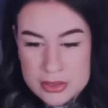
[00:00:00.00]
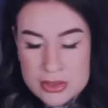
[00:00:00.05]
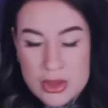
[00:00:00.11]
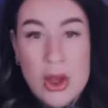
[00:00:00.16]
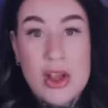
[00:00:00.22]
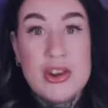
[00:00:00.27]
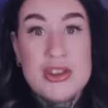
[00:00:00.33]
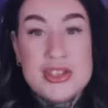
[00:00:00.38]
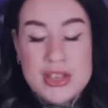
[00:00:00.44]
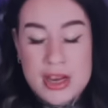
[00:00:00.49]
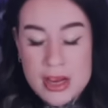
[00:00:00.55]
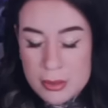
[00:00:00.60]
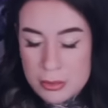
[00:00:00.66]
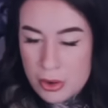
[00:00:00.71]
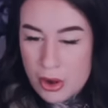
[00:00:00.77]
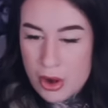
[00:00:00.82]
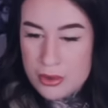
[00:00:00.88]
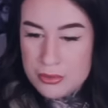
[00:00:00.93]
So I looked at her
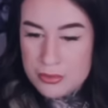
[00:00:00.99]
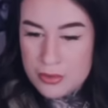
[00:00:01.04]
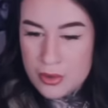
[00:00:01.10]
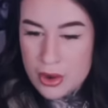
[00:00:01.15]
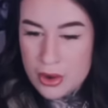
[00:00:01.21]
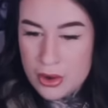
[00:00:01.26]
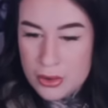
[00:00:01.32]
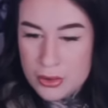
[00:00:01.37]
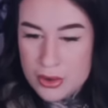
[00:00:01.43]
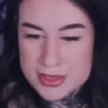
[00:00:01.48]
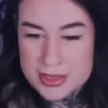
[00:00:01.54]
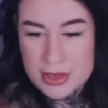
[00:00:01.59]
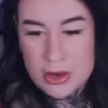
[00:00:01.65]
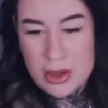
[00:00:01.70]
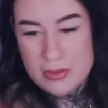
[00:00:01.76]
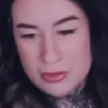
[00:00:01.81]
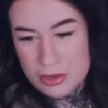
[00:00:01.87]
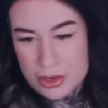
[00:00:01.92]
profile, I said,
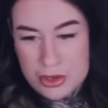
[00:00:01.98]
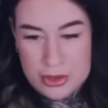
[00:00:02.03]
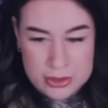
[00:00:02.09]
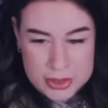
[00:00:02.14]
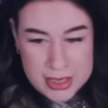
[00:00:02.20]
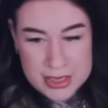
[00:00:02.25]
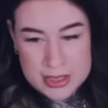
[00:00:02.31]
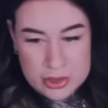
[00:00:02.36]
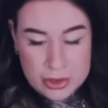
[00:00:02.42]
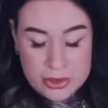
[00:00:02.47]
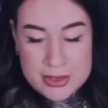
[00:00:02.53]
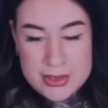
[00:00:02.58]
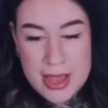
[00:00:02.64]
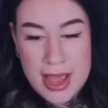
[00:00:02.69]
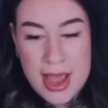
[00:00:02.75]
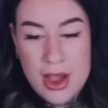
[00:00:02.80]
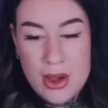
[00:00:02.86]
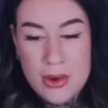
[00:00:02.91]
I'll have a look at your TikTok
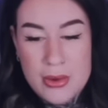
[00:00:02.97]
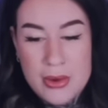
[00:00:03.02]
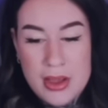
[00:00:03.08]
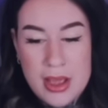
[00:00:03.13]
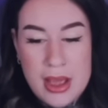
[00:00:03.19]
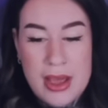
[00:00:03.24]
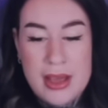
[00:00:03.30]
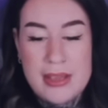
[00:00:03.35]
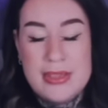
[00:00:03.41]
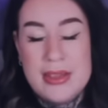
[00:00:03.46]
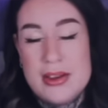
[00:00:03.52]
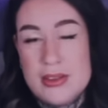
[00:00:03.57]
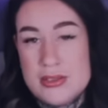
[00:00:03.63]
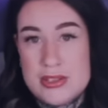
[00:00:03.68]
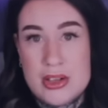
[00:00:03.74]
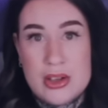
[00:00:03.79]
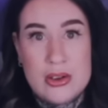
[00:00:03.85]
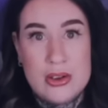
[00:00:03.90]
now. And then I
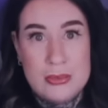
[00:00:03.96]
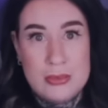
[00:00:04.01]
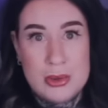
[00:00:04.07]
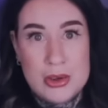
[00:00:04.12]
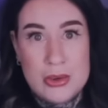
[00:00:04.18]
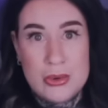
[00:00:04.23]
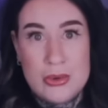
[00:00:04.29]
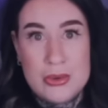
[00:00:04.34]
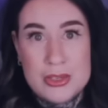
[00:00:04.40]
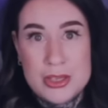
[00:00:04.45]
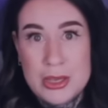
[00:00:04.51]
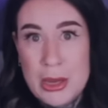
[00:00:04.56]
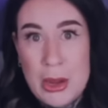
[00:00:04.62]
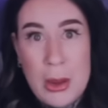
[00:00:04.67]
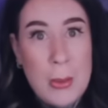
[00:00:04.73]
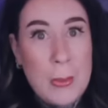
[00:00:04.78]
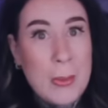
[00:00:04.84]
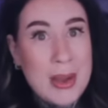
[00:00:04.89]
was like, oh my lord,
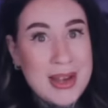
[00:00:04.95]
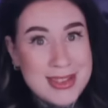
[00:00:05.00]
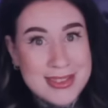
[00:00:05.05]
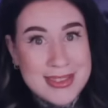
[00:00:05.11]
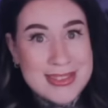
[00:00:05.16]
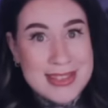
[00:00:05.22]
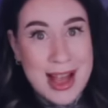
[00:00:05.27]
when did this